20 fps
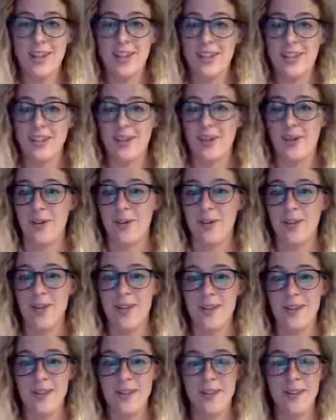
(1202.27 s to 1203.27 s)
So thank you
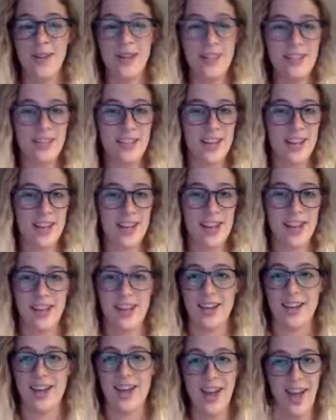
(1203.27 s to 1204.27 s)
so much
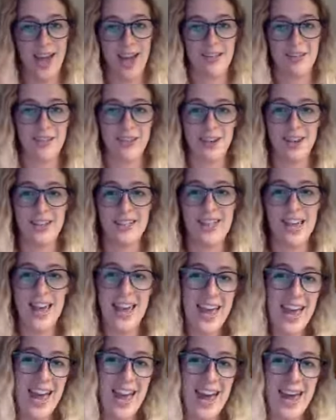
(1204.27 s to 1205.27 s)
and have a great
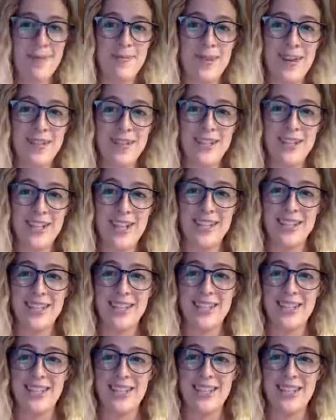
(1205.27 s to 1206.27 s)
day. Happy advertising.